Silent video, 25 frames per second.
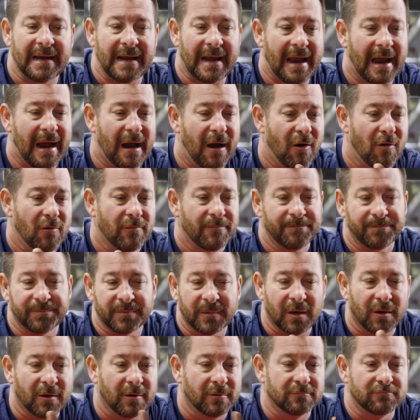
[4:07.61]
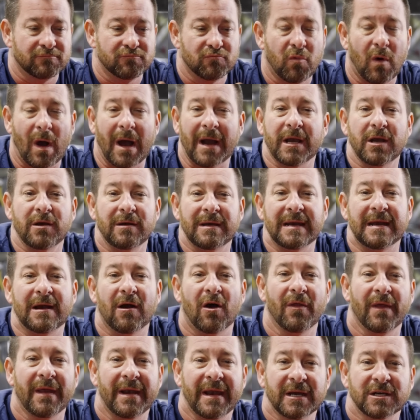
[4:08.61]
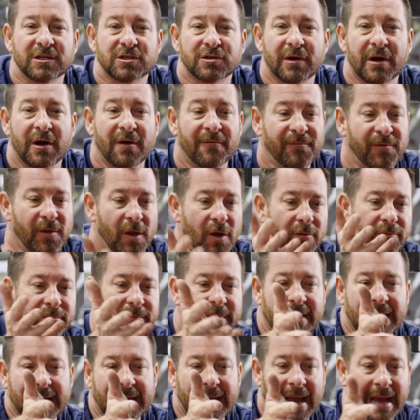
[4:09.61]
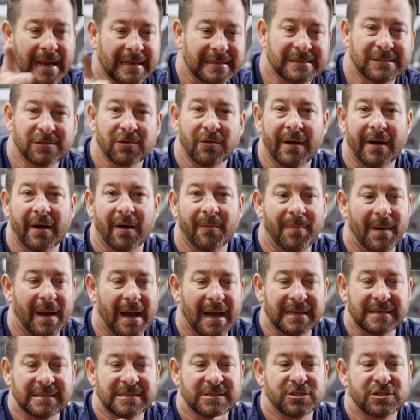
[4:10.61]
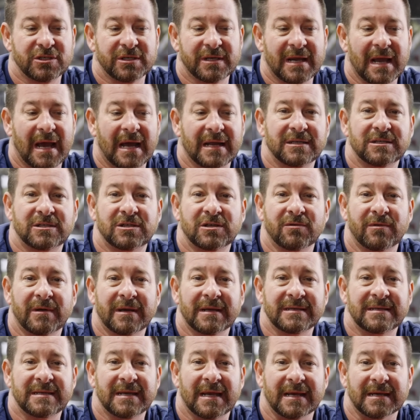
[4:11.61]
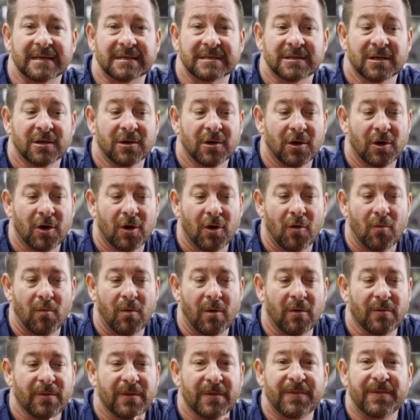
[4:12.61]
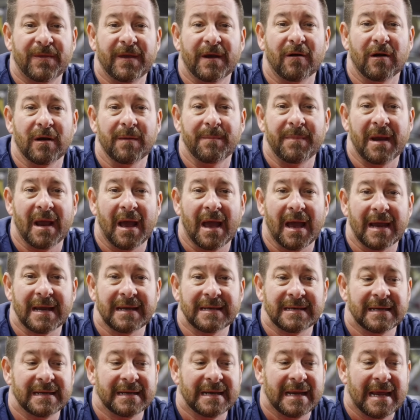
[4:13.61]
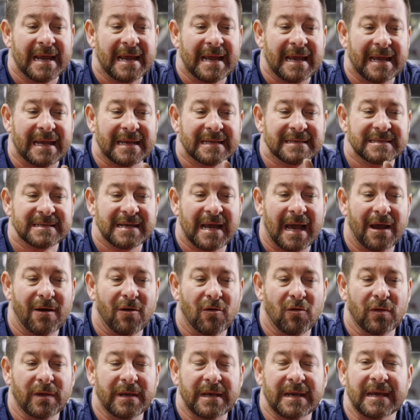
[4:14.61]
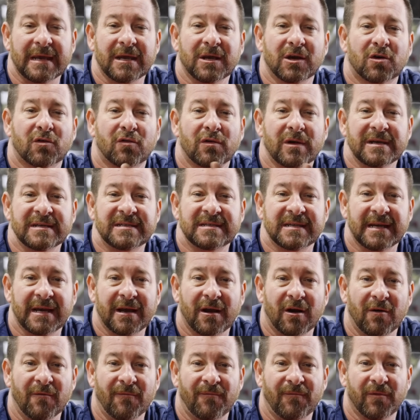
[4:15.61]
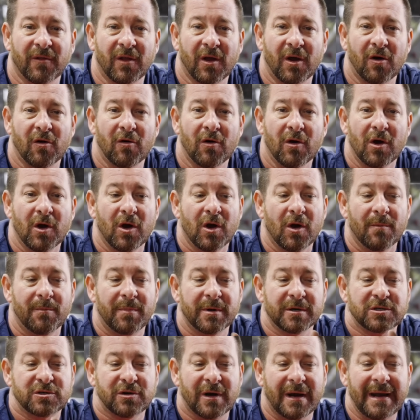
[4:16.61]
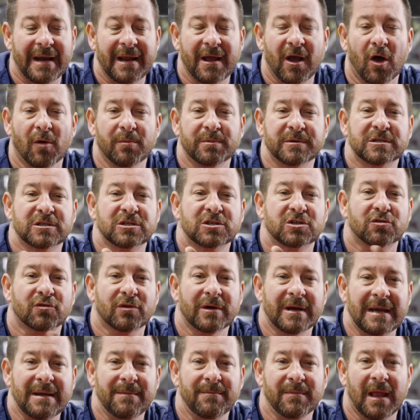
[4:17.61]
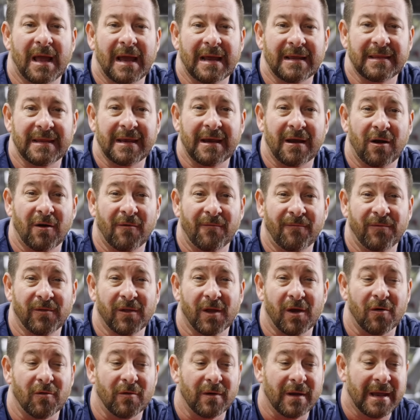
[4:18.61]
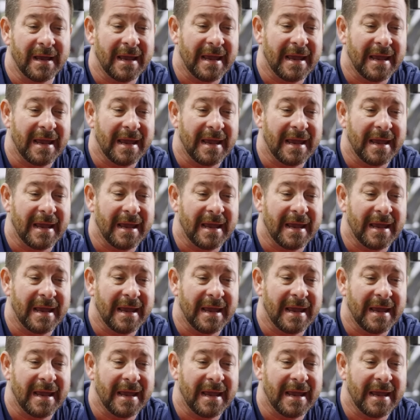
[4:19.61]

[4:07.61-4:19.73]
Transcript: Now, why do you need all that extra airflow? You got two air boxes, you got two intakes. Well, the theory behind it is not only increasing airflow, but trying to help streamline the airflow.